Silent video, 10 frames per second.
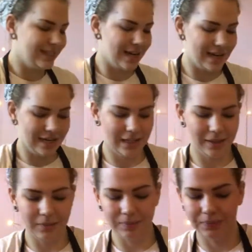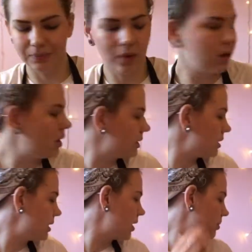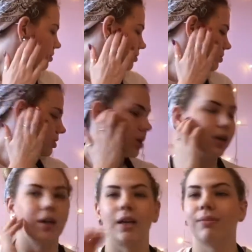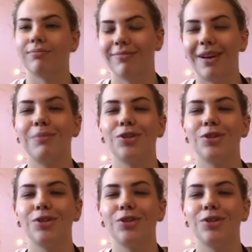Danny. Oh, I didn't tell you which ones was chunky. I'm